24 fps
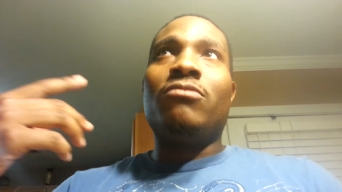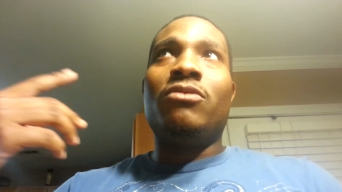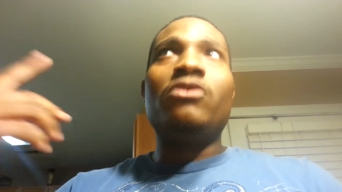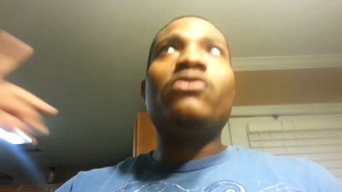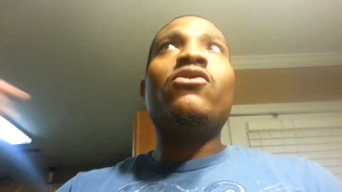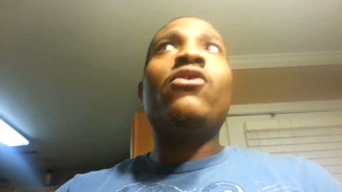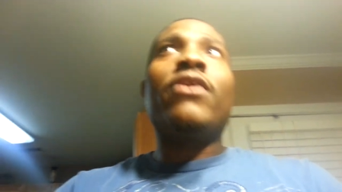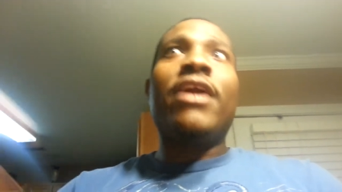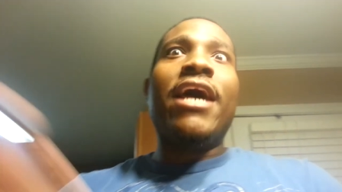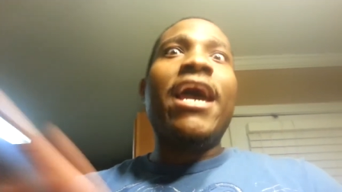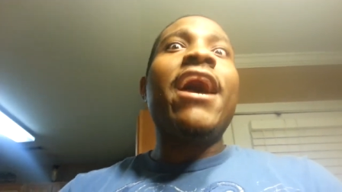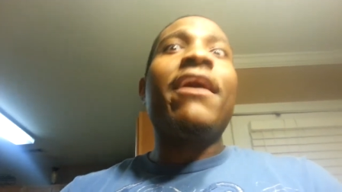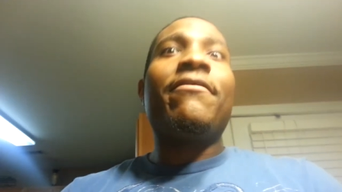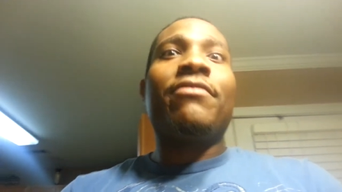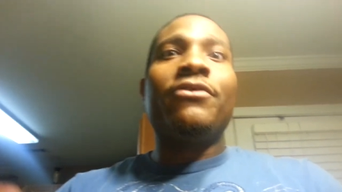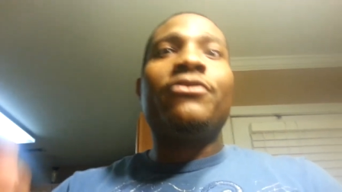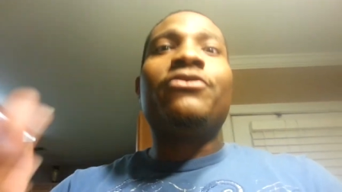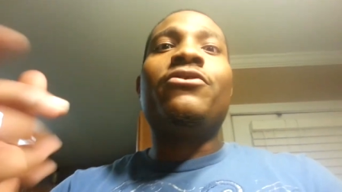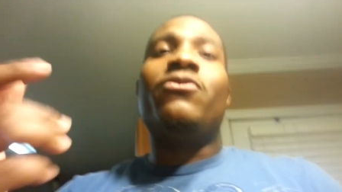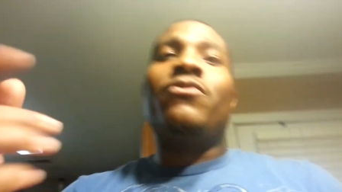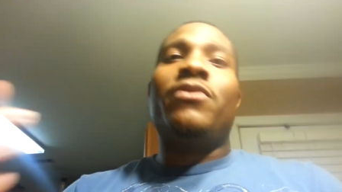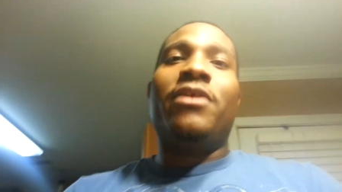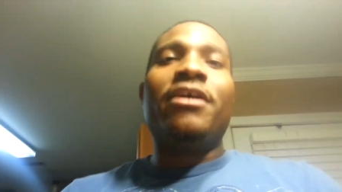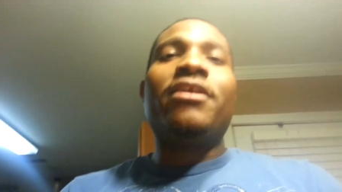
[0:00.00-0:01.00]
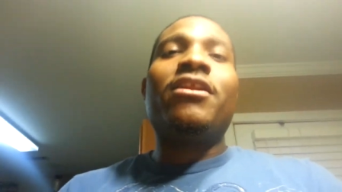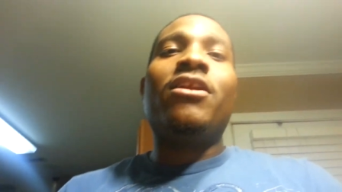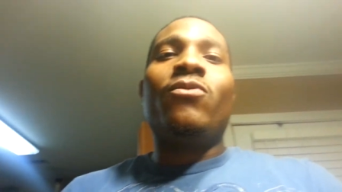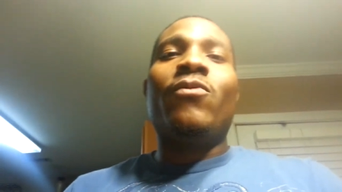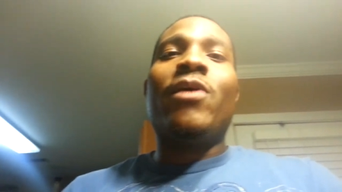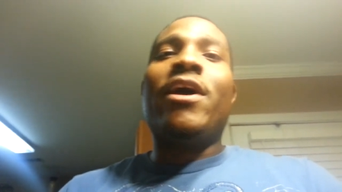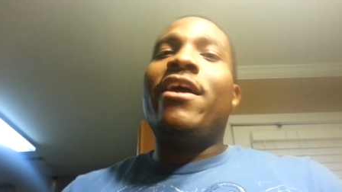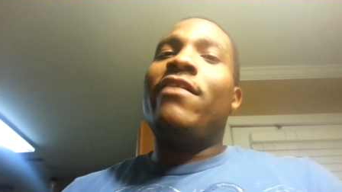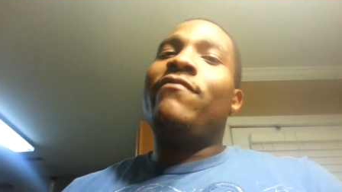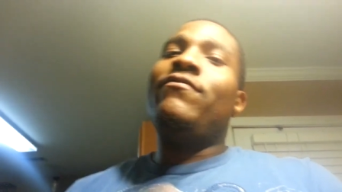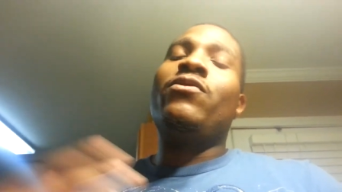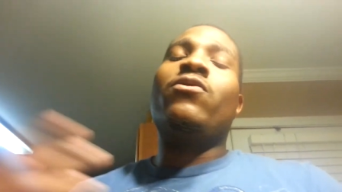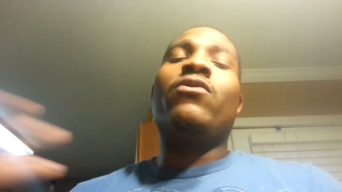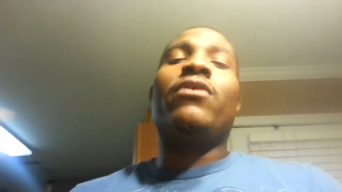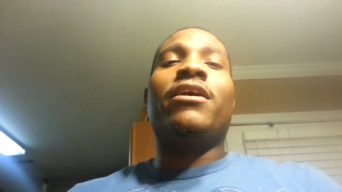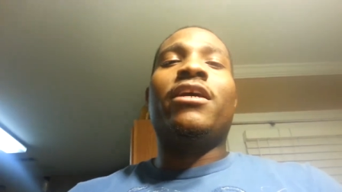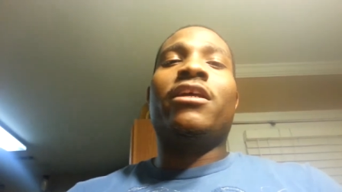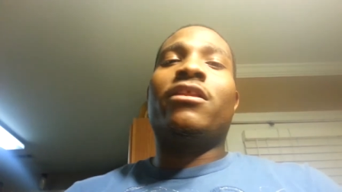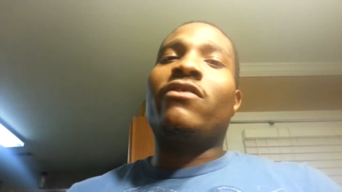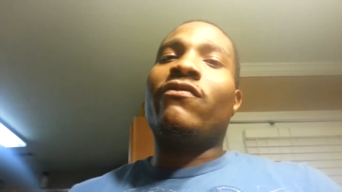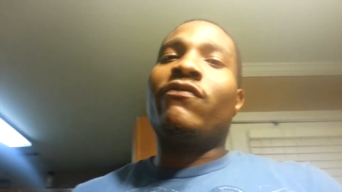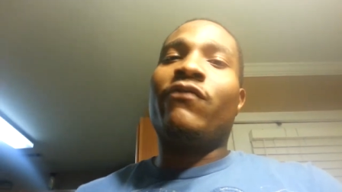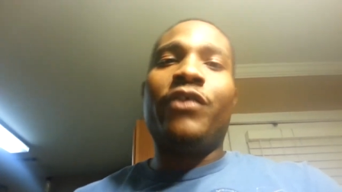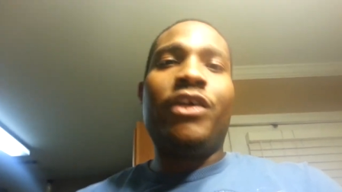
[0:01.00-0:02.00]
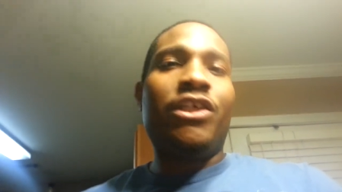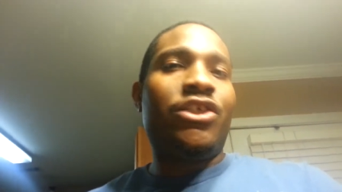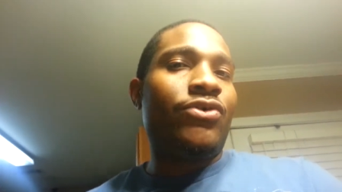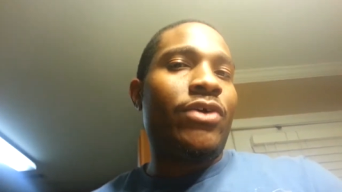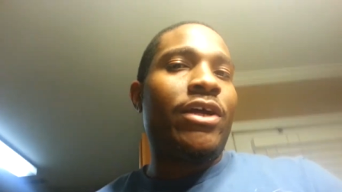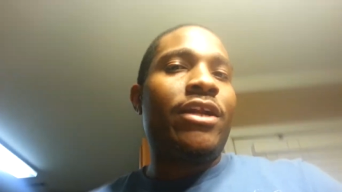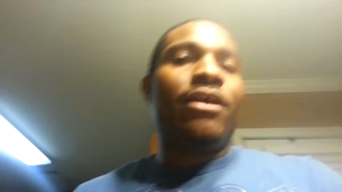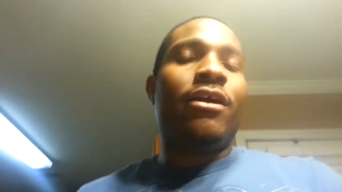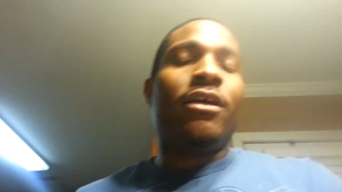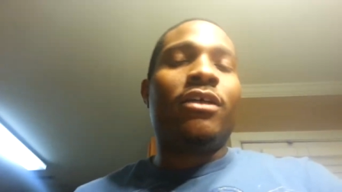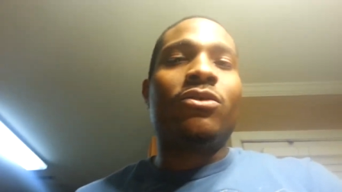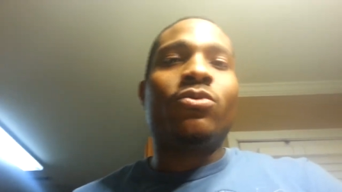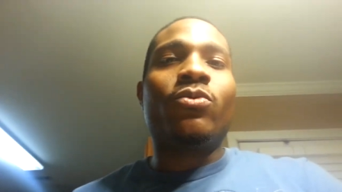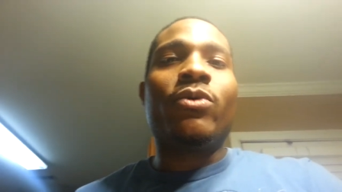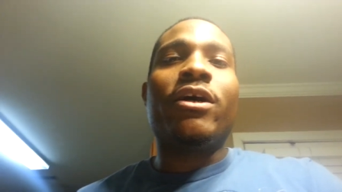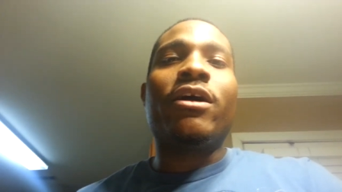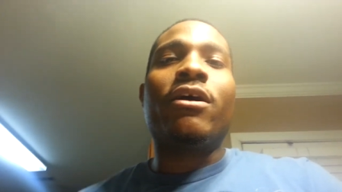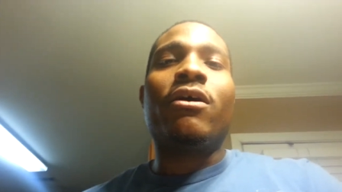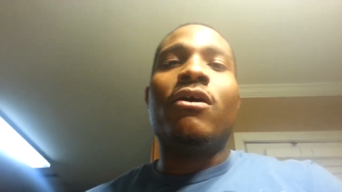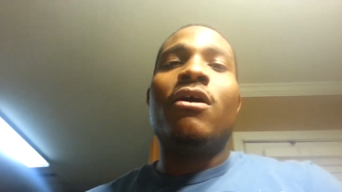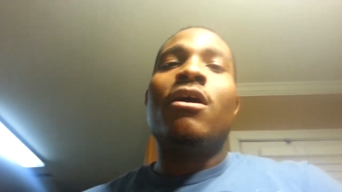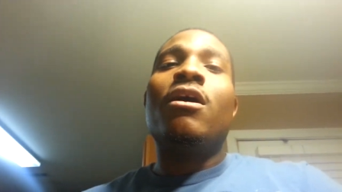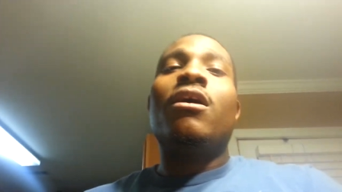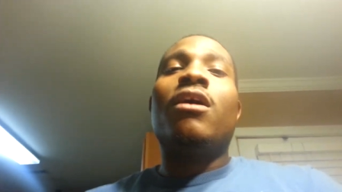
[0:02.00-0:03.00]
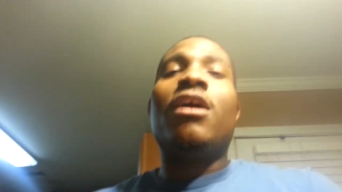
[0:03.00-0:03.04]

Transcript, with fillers: you're going to have to do it anyway if you're going to get the free training as well.